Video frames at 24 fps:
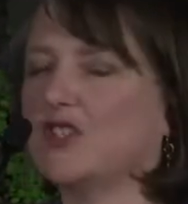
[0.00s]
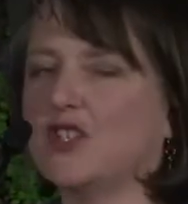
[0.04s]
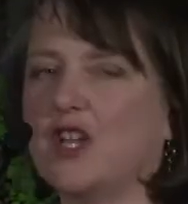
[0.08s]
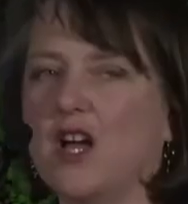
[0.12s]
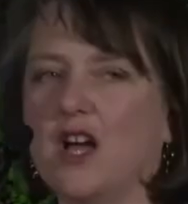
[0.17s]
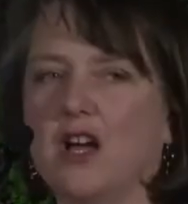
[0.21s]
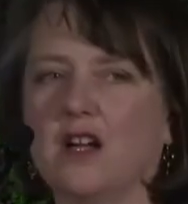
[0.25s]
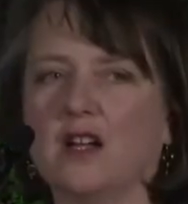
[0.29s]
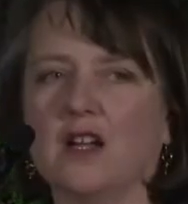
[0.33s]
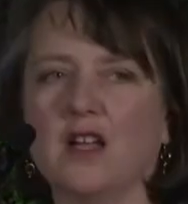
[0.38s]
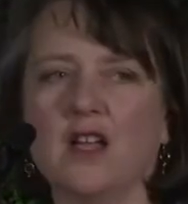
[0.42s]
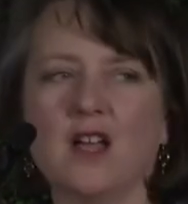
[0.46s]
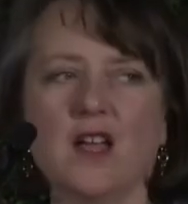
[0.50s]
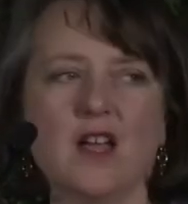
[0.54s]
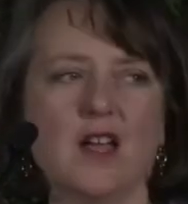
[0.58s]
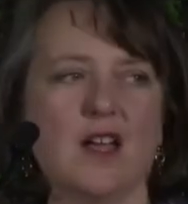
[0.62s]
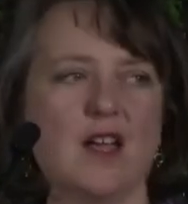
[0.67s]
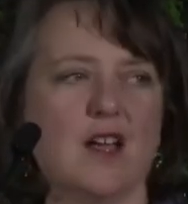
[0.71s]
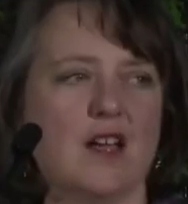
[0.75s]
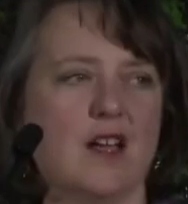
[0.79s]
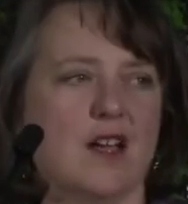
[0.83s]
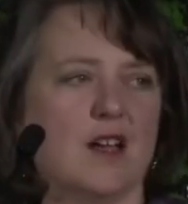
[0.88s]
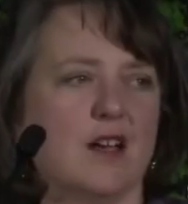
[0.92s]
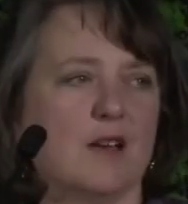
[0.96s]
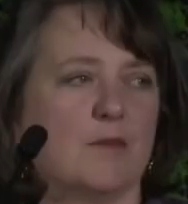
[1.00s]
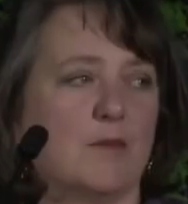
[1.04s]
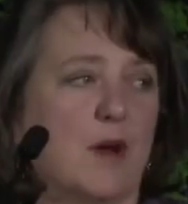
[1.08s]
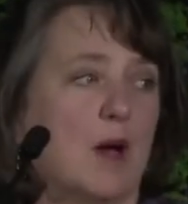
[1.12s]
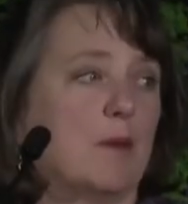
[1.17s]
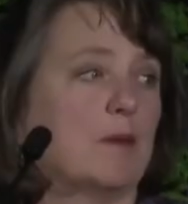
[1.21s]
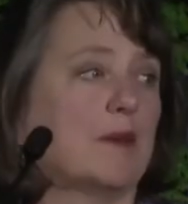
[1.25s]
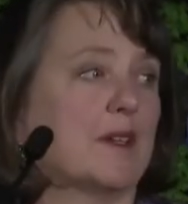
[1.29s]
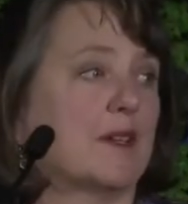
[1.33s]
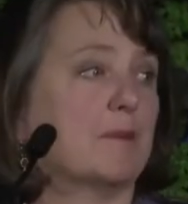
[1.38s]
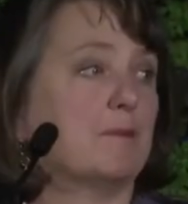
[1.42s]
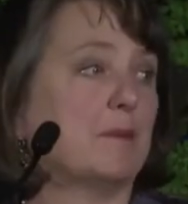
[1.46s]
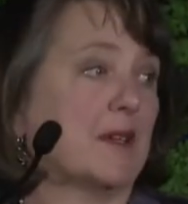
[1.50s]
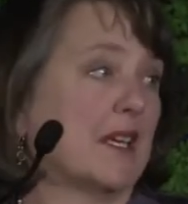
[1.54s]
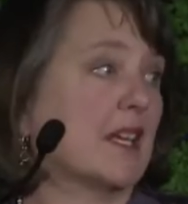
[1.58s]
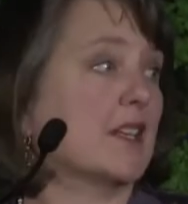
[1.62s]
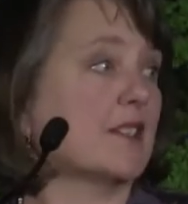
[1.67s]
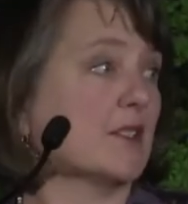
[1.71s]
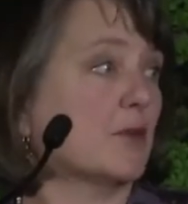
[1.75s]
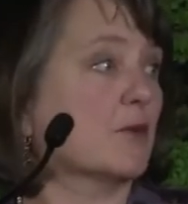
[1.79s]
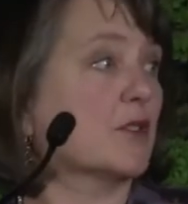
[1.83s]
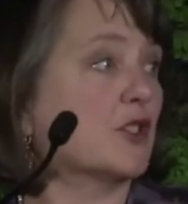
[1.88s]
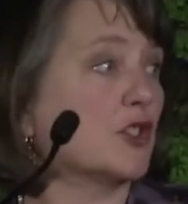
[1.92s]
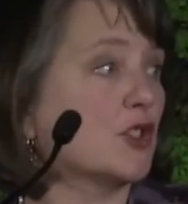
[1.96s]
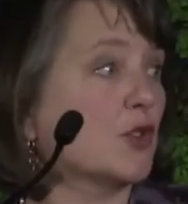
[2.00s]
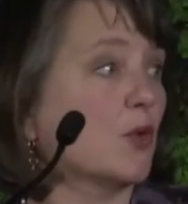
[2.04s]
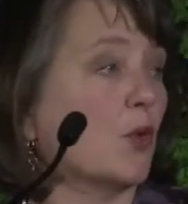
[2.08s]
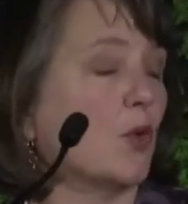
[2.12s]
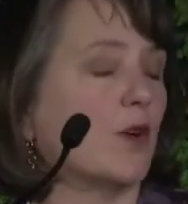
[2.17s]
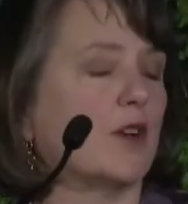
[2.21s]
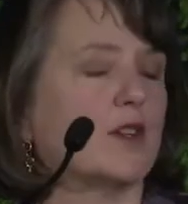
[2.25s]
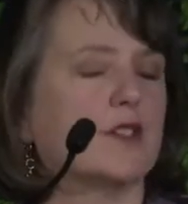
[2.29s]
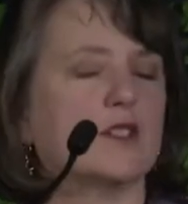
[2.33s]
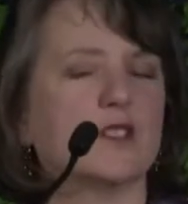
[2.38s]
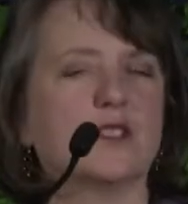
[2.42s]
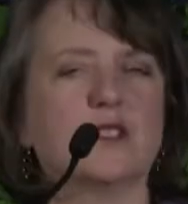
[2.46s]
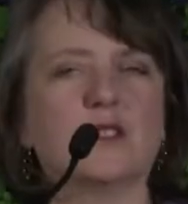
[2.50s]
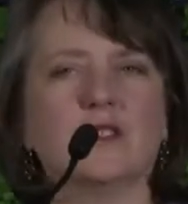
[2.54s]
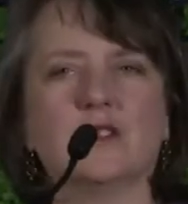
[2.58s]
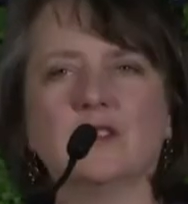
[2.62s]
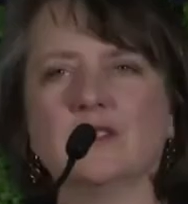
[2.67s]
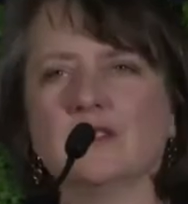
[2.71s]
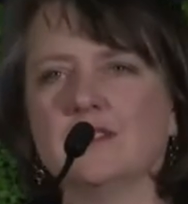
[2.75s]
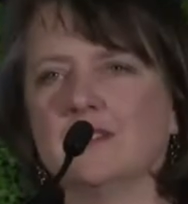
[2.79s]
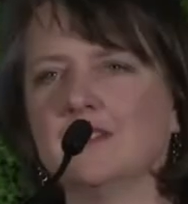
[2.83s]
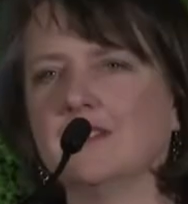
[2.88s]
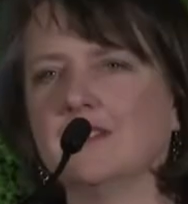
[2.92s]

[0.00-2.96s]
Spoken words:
I was young, probably because it was short.